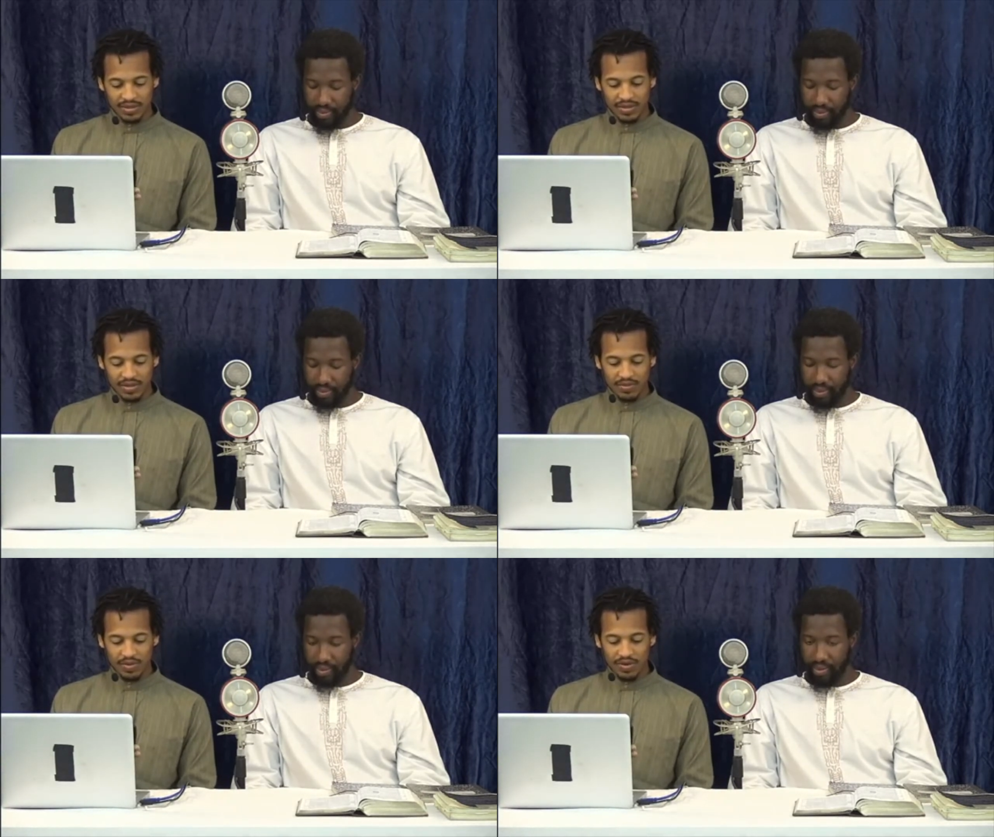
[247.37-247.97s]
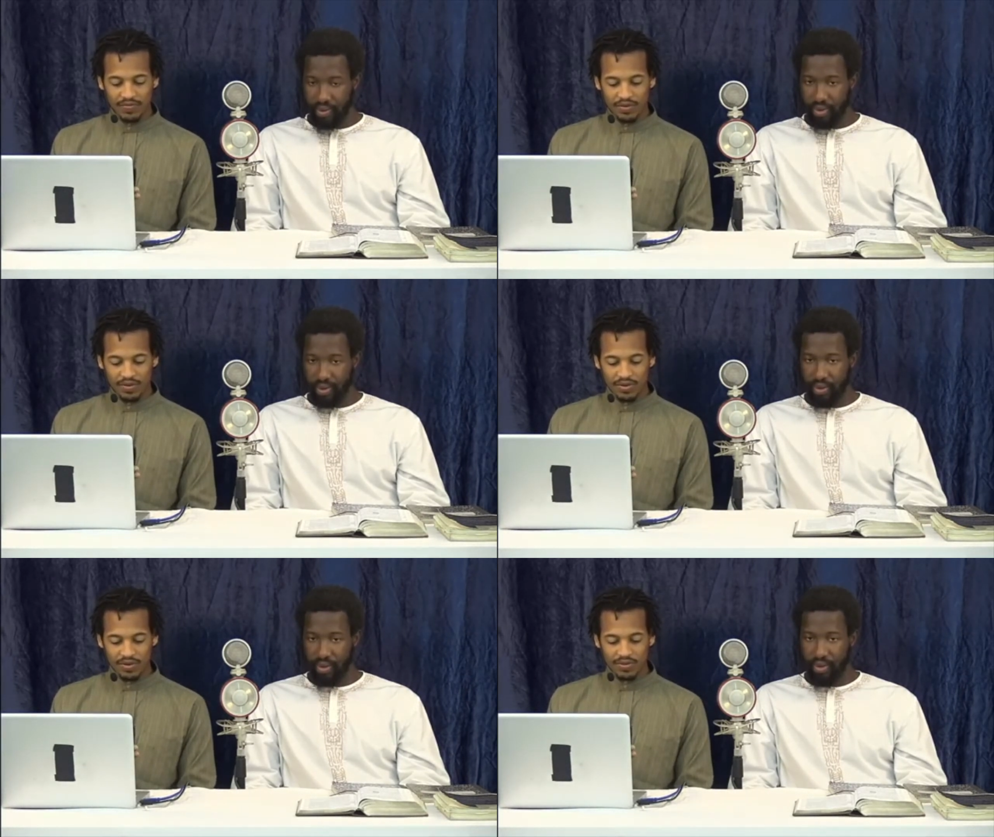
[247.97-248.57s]

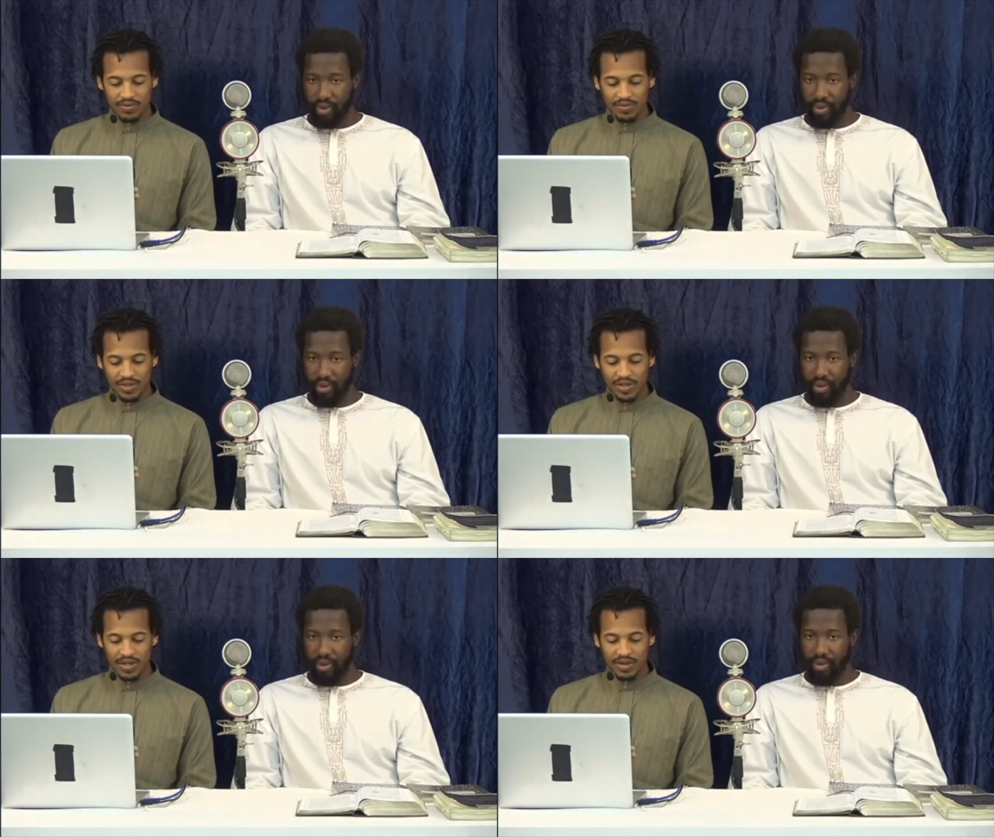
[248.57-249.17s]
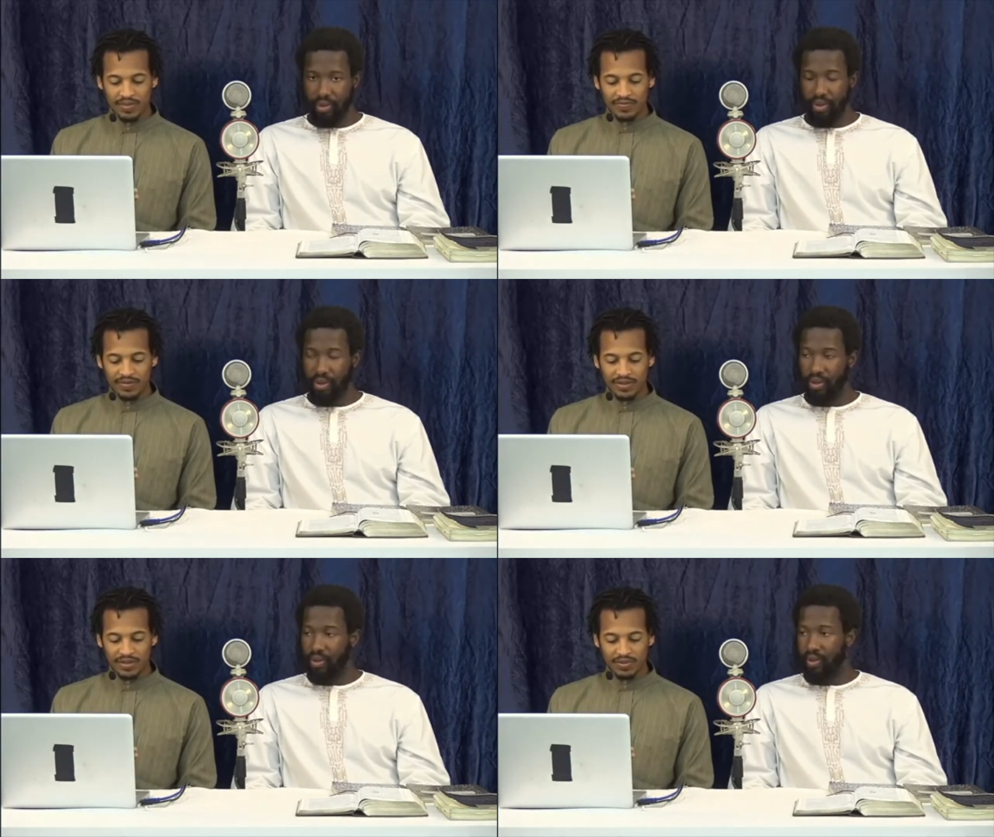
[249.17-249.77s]
Speaker 1: Wherefore, when he cometh into
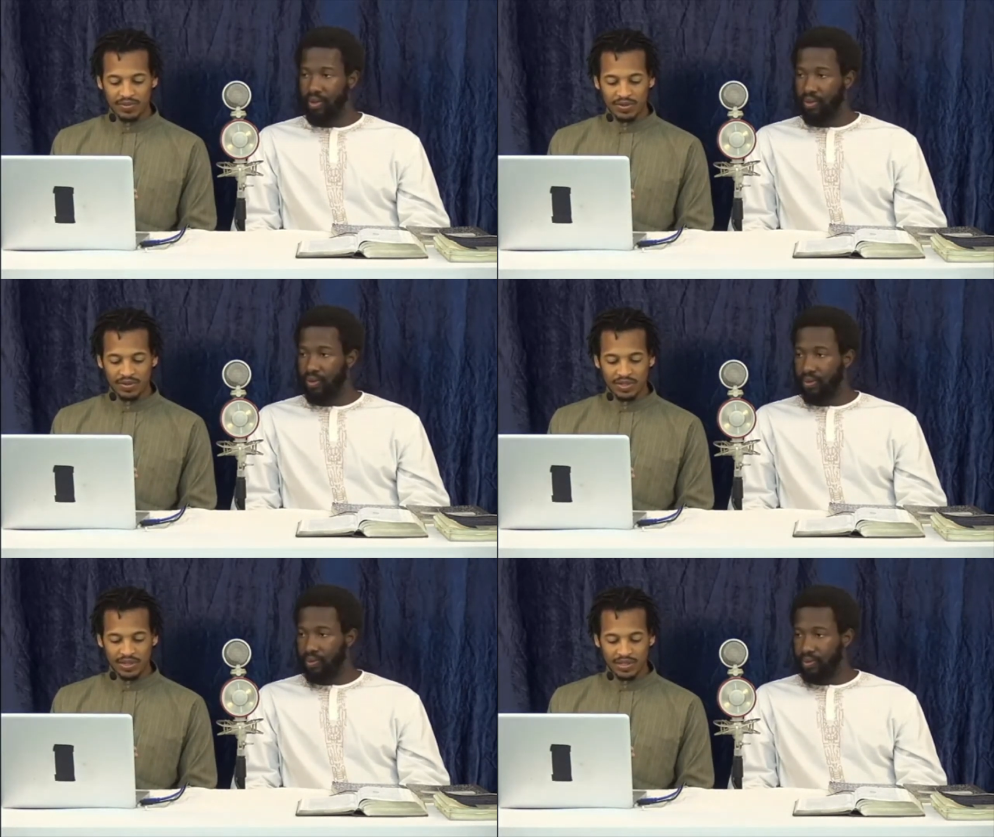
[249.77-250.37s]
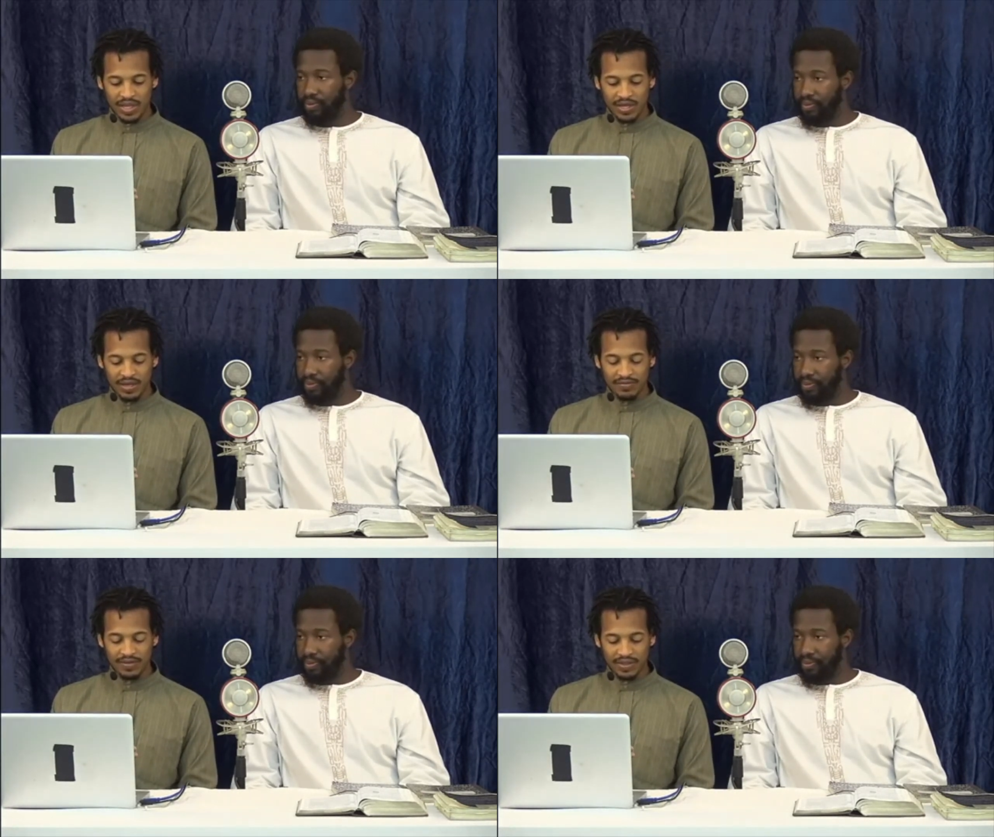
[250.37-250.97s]
the world, he
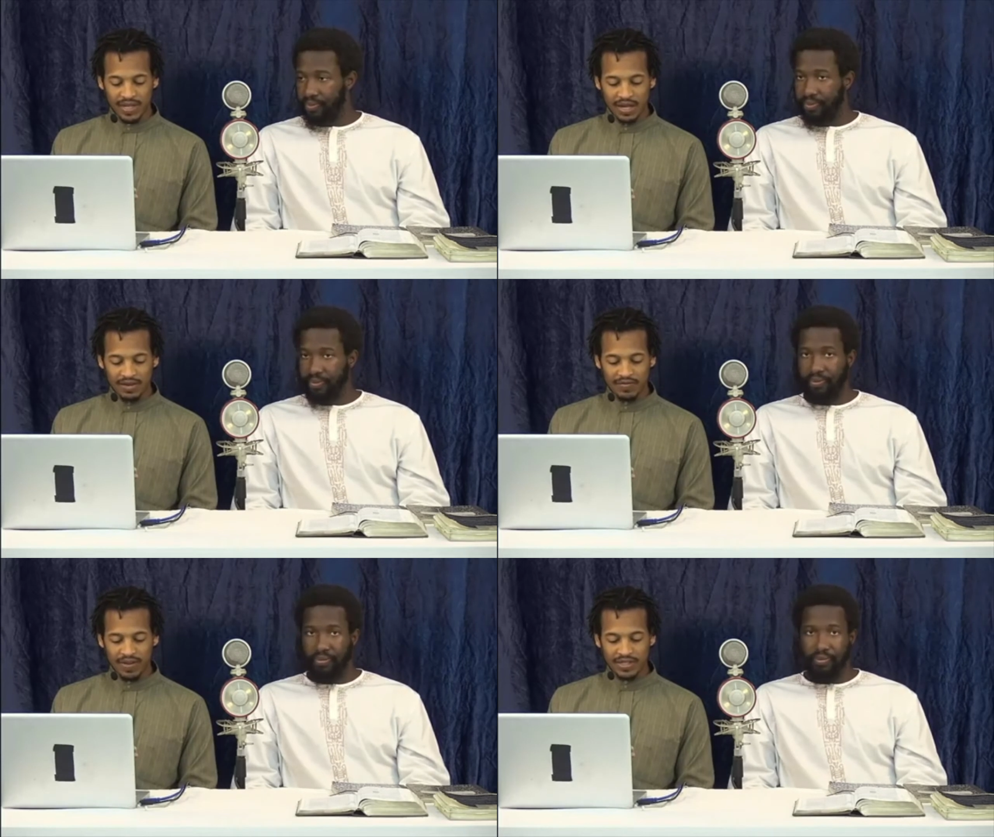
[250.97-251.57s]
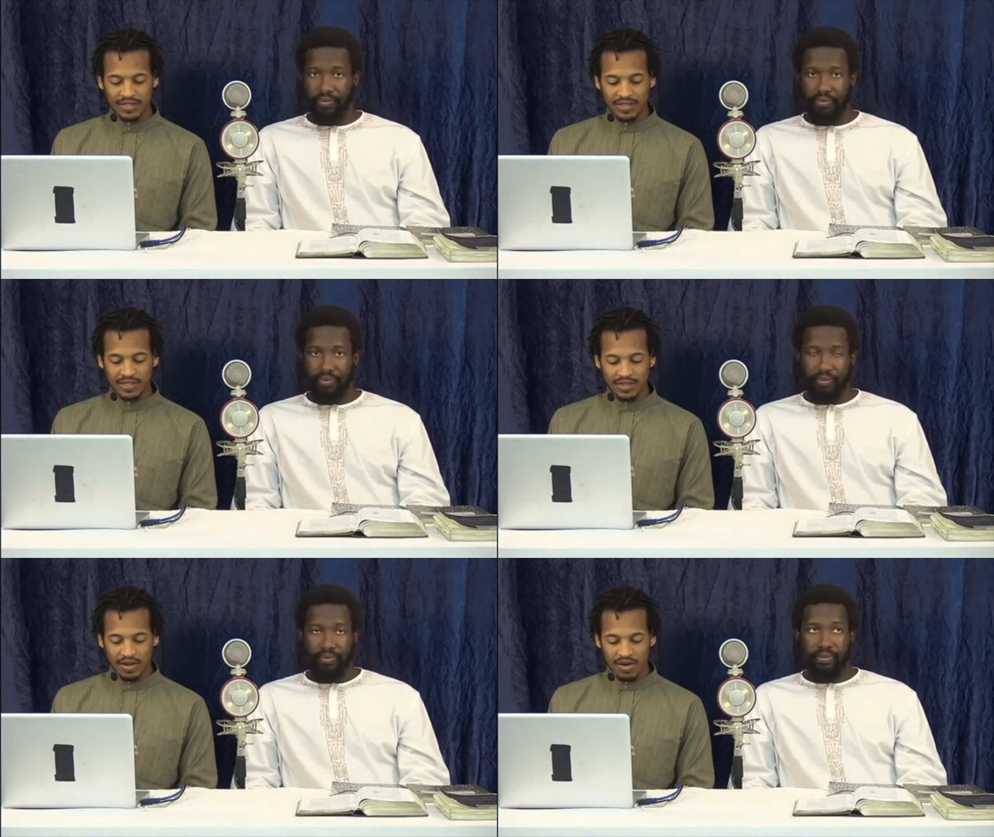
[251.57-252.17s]
saith, Sacrifice and
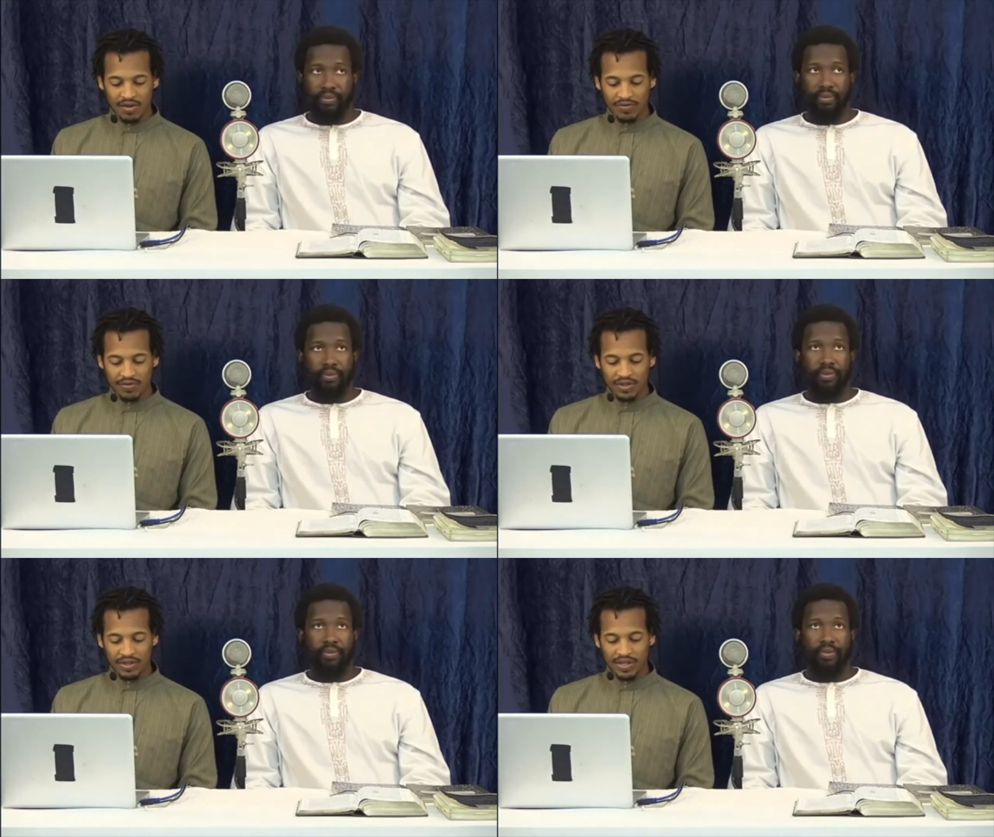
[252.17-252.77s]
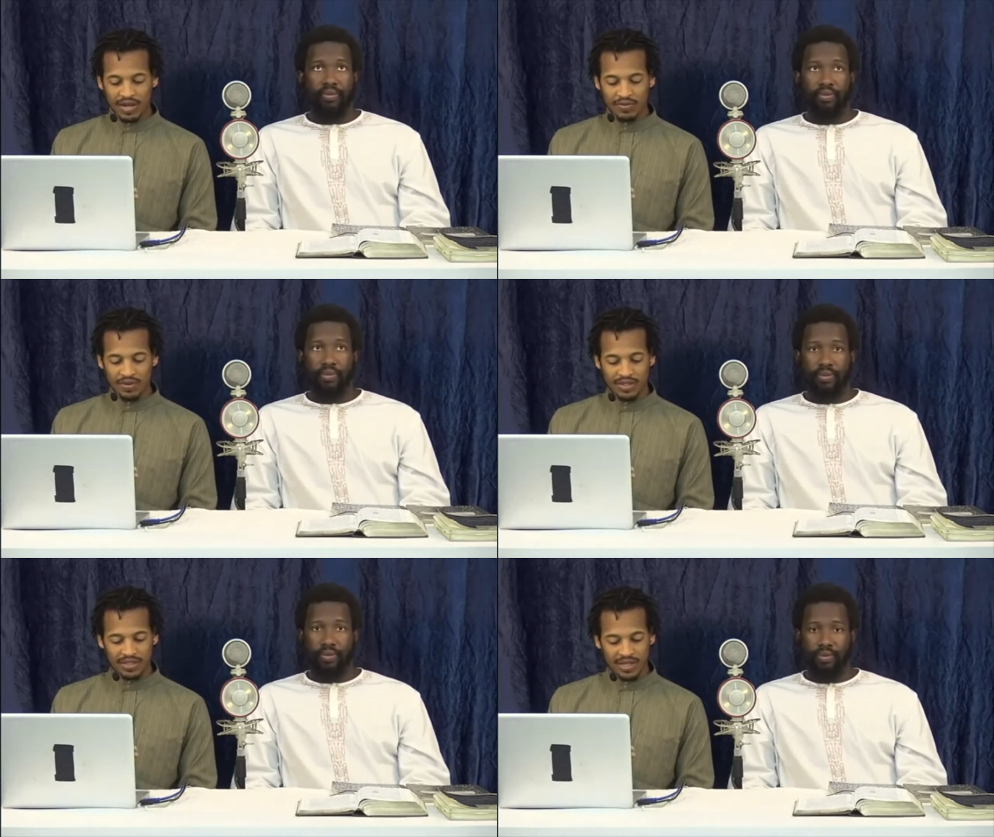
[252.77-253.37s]
offering thou
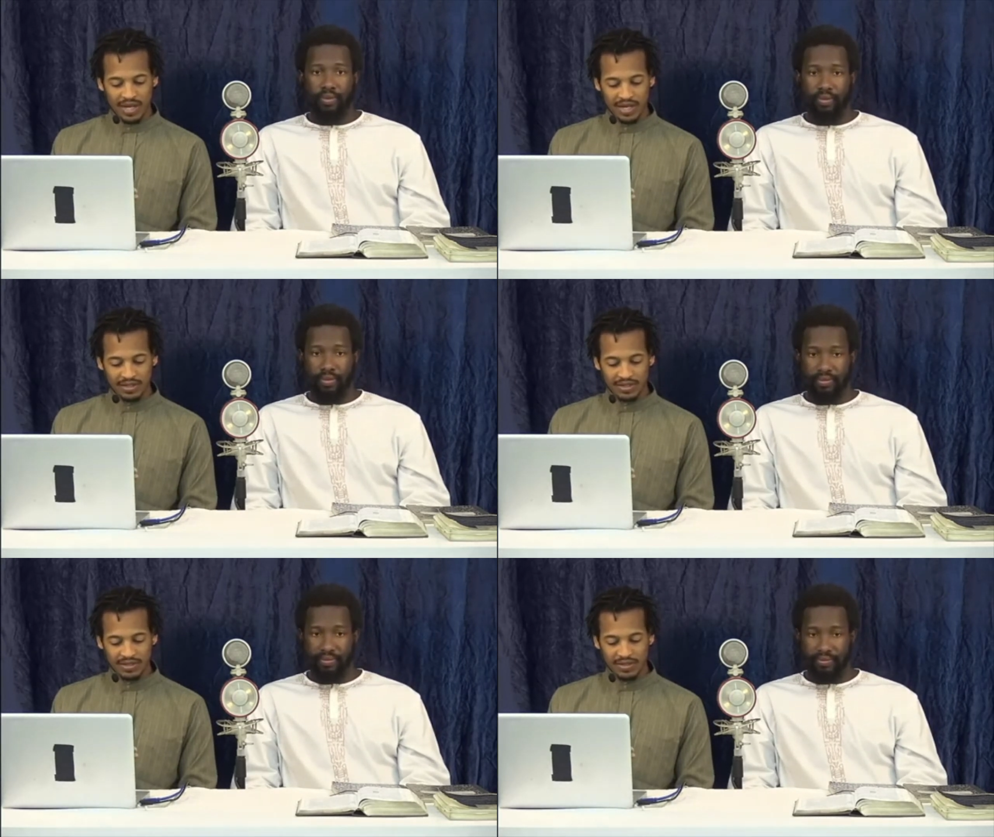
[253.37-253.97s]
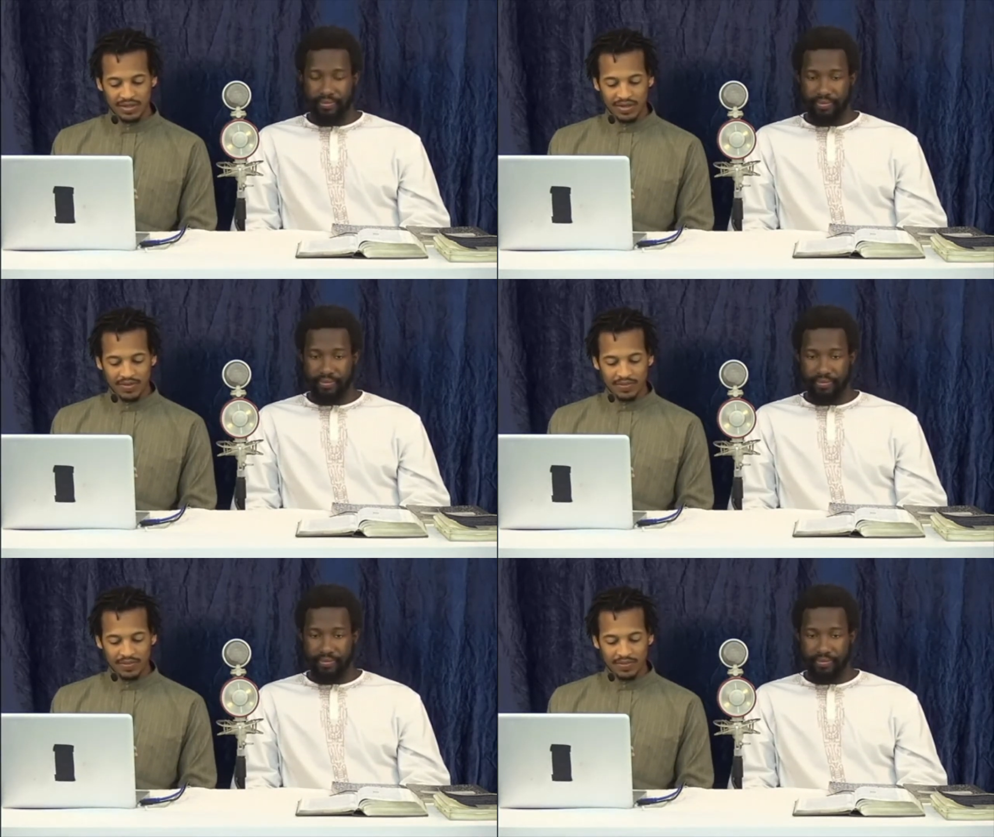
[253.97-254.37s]
wouldest not, but a